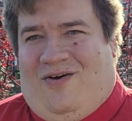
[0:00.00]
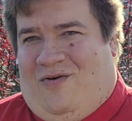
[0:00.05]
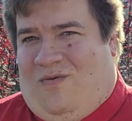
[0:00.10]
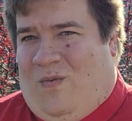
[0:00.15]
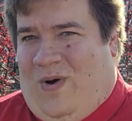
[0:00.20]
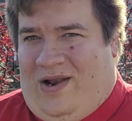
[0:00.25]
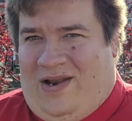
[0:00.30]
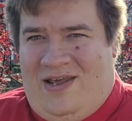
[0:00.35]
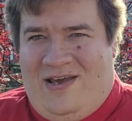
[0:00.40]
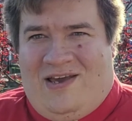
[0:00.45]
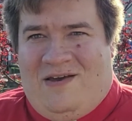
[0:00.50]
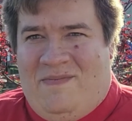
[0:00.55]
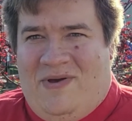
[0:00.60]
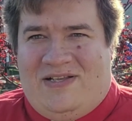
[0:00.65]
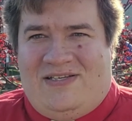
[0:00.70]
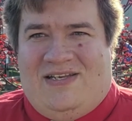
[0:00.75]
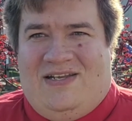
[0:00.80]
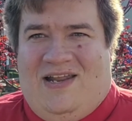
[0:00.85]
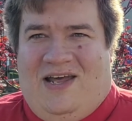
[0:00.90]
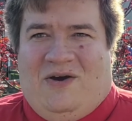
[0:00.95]
When he
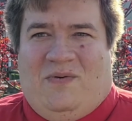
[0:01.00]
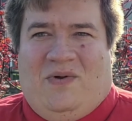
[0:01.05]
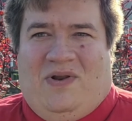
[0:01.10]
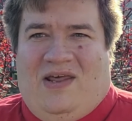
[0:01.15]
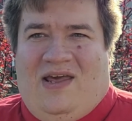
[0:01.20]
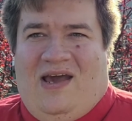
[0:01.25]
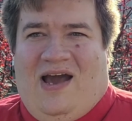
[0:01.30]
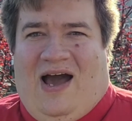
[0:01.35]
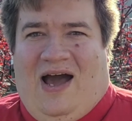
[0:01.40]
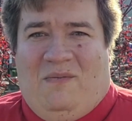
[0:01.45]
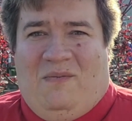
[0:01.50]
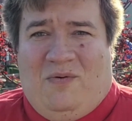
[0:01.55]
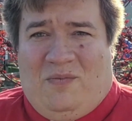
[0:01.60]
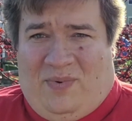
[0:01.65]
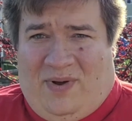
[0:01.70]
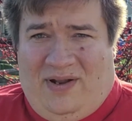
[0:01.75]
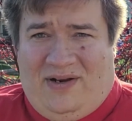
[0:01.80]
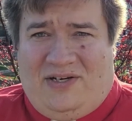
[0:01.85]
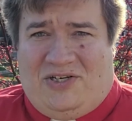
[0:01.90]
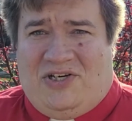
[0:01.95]
commits iniquity, I will
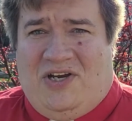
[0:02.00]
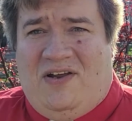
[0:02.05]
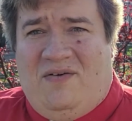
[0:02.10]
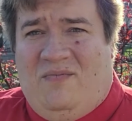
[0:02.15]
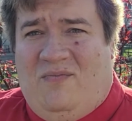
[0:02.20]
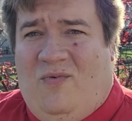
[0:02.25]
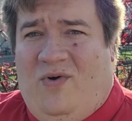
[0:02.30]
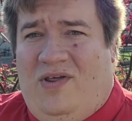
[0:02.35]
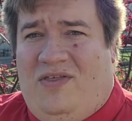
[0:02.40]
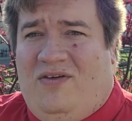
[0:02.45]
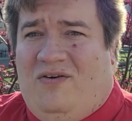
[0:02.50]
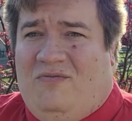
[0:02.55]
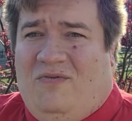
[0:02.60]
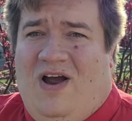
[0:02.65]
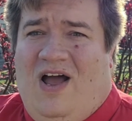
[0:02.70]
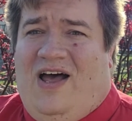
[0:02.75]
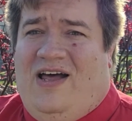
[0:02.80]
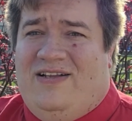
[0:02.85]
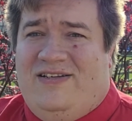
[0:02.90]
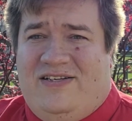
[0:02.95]
punish him with a
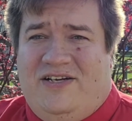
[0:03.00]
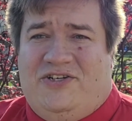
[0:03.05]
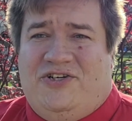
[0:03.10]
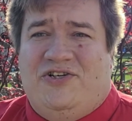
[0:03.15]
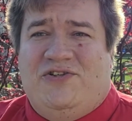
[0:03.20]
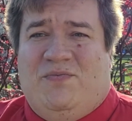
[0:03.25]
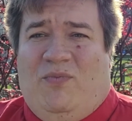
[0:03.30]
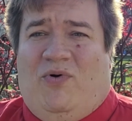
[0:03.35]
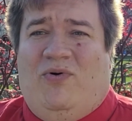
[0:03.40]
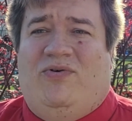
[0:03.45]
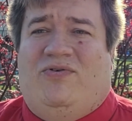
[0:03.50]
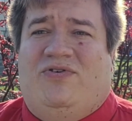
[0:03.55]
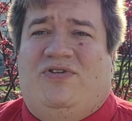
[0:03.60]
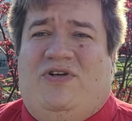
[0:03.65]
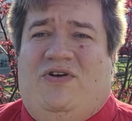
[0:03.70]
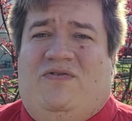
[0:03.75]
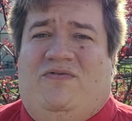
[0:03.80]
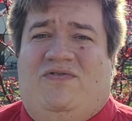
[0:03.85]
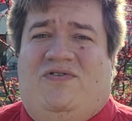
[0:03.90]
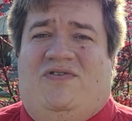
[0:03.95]
rod such as mortals
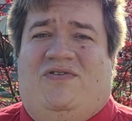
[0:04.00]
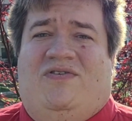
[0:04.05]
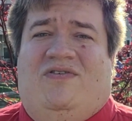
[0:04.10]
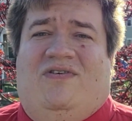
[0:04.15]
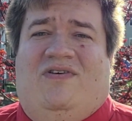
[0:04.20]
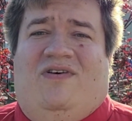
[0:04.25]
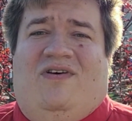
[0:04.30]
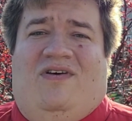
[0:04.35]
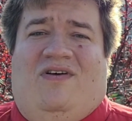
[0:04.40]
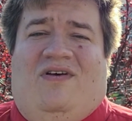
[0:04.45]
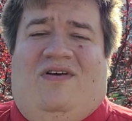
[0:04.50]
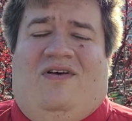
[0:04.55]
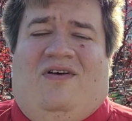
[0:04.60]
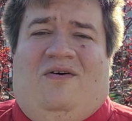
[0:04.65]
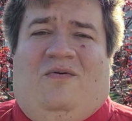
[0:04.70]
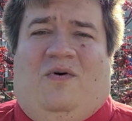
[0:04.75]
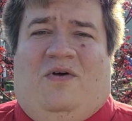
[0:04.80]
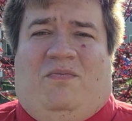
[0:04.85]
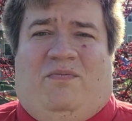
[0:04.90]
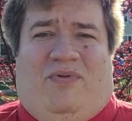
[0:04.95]
use,
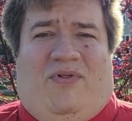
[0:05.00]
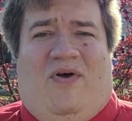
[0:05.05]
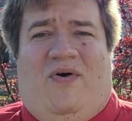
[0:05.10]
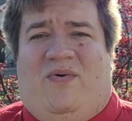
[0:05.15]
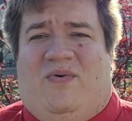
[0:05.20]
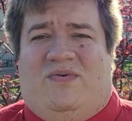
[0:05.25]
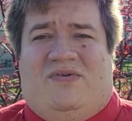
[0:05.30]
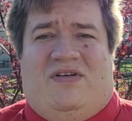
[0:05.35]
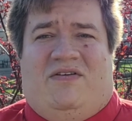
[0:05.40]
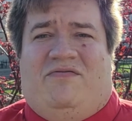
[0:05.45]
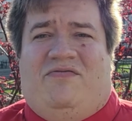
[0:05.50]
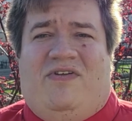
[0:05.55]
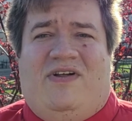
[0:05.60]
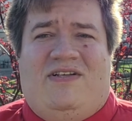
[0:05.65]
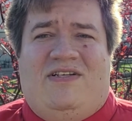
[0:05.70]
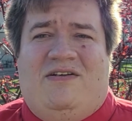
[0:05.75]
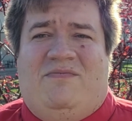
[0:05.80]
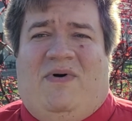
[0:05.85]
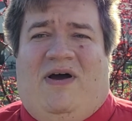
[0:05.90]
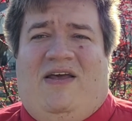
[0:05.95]
with blows
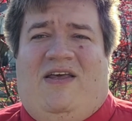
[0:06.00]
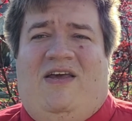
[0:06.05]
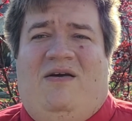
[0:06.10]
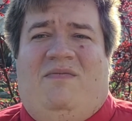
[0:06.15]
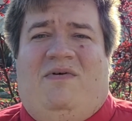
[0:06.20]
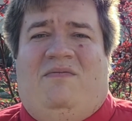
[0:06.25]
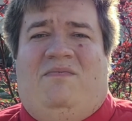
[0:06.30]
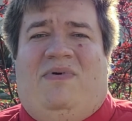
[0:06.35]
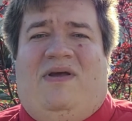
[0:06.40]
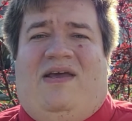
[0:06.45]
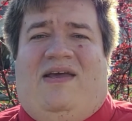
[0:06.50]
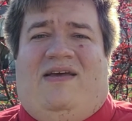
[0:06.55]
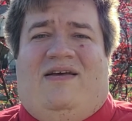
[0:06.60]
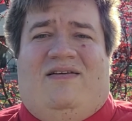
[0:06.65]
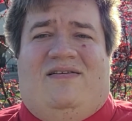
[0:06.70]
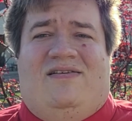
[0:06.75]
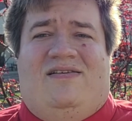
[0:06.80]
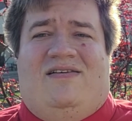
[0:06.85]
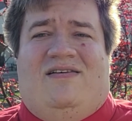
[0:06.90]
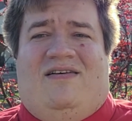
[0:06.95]
inflicted by human
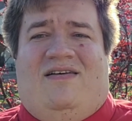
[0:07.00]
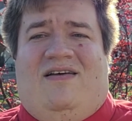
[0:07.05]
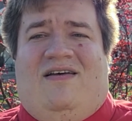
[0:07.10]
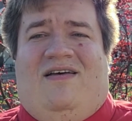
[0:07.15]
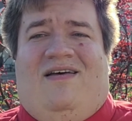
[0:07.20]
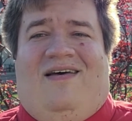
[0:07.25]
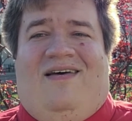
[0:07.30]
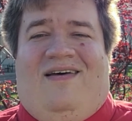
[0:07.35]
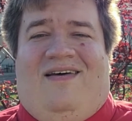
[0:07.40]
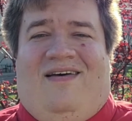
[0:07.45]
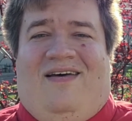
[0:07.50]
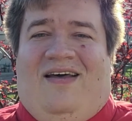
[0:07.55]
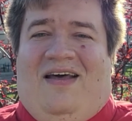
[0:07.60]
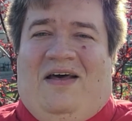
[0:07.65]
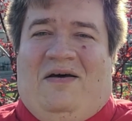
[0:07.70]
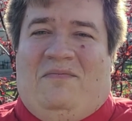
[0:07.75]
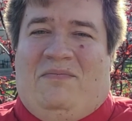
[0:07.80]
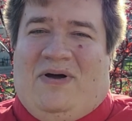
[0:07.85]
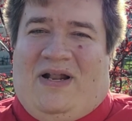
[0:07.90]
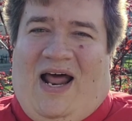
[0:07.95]
beings.
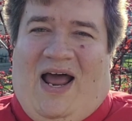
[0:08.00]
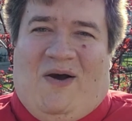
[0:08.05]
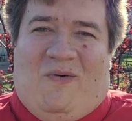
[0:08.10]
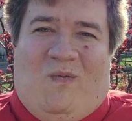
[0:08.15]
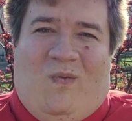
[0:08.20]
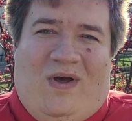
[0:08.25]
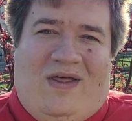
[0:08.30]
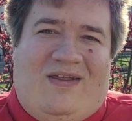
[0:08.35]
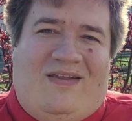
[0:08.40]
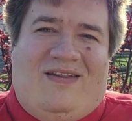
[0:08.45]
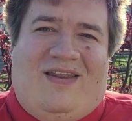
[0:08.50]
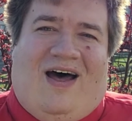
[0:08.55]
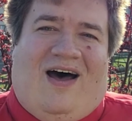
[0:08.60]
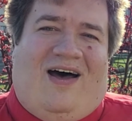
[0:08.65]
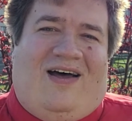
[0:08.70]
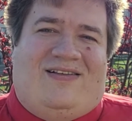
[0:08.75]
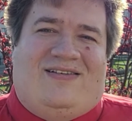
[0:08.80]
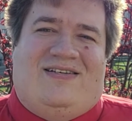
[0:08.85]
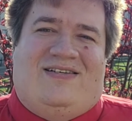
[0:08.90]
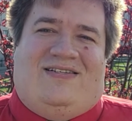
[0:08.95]
But I will
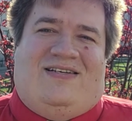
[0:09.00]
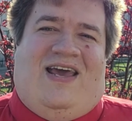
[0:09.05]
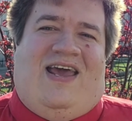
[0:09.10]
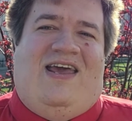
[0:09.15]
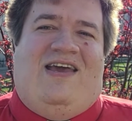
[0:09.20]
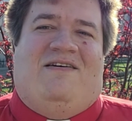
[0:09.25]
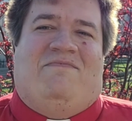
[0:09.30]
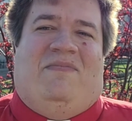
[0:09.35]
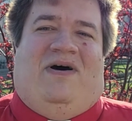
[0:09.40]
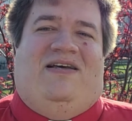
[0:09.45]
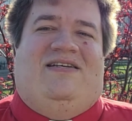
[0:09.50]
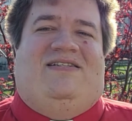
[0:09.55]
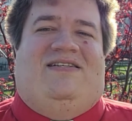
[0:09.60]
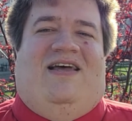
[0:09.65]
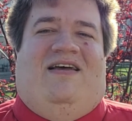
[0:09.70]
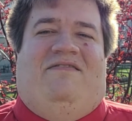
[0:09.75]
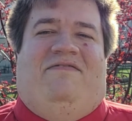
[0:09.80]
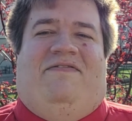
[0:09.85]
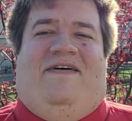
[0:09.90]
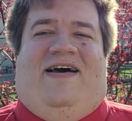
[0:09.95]
not take my
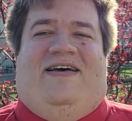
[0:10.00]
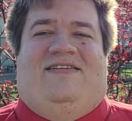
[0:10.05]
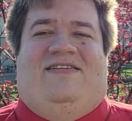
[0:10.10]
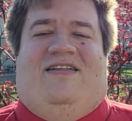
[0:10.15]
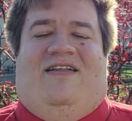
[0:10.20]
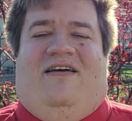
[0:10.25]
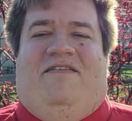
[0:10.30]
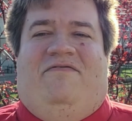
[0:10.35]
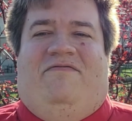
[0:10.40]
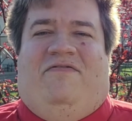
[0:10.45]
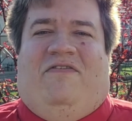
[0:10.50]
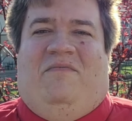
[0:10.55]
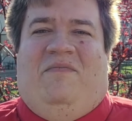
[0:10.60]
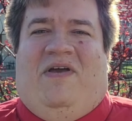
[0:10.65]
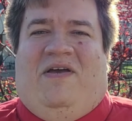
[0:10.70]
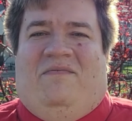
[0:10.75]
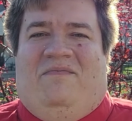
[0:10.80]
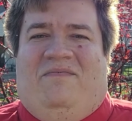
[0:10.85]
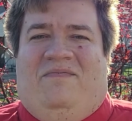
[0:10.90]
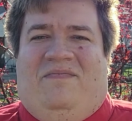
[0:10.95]
steadfast love from
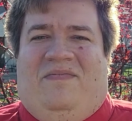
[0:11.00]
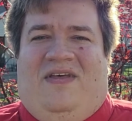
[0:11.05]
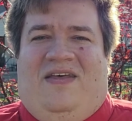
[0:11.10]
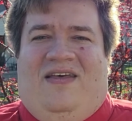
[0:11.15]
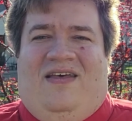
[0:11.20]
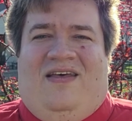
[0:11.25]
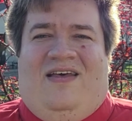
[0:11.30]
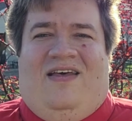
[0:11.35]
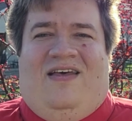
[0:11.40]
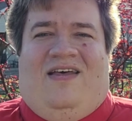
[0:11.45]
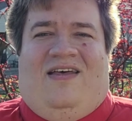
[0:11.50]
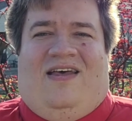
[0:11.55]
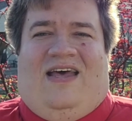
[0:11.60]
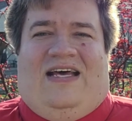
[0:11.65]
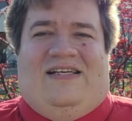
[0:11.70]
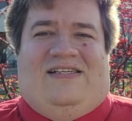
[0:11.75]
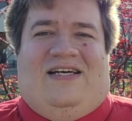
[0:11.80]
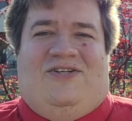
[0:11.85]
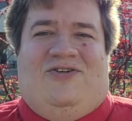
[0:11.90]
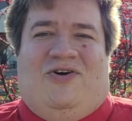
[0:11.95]
him,
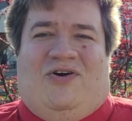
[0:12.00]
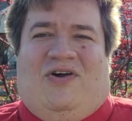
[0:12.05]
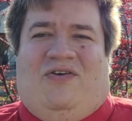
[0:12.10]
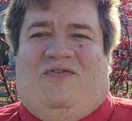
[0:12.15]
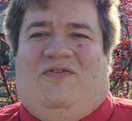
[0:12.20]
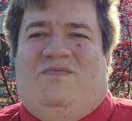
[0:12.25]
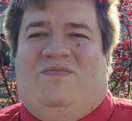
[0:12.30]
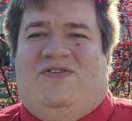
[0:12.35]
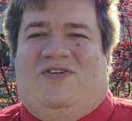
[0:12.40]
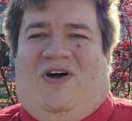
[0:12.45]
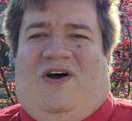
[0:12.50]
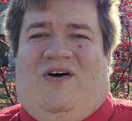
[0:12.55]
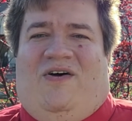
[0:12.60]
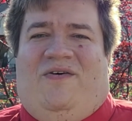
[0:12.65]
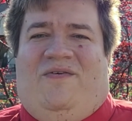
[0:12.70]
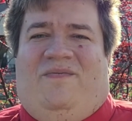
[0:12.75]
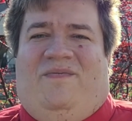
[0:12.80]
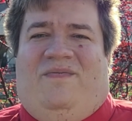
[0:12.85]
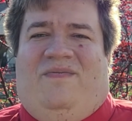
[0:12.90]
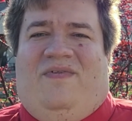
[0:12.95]
as I took it from Saul
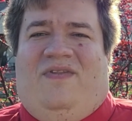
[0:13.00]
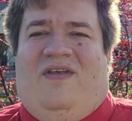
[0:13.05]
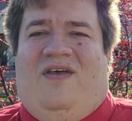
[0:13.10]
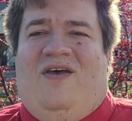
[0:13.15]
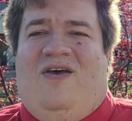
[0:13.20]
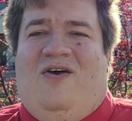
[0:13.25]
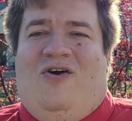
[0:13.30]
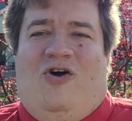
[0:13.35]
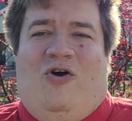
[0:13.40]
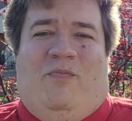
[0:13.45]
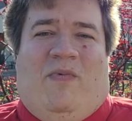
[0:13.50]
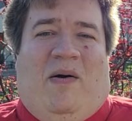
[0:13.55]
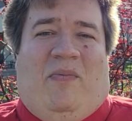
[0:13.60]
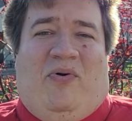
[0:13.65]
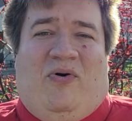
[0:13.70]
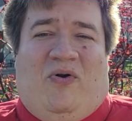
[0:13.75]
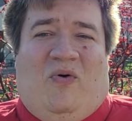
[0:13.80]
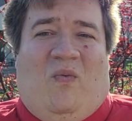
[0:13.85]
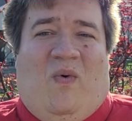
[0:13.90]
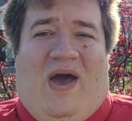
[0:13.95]
whom I
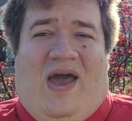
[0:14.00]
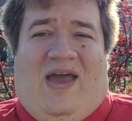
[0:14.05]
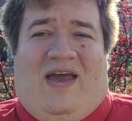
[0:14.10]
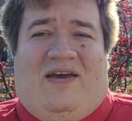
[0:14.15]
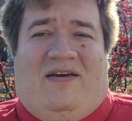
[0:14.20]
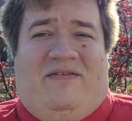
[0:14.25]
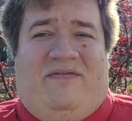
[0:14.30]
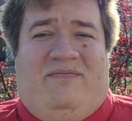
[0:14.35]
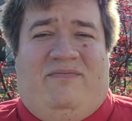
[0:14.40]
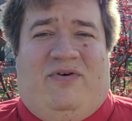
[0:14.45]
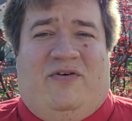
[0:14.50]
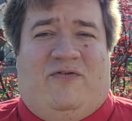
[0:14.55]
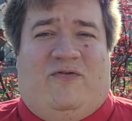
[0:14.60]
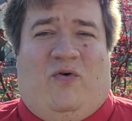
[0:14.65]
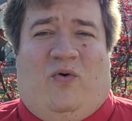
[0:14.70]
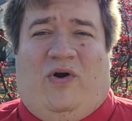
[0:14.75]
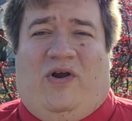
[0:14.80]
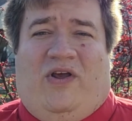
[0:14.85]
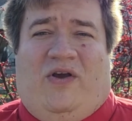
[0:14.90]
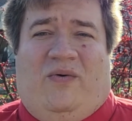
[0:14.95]
put away
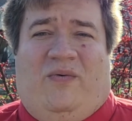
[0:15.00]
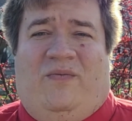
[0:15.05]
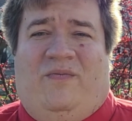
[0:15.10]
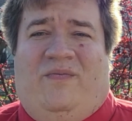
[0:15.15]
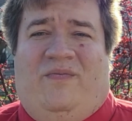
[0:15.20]
before you.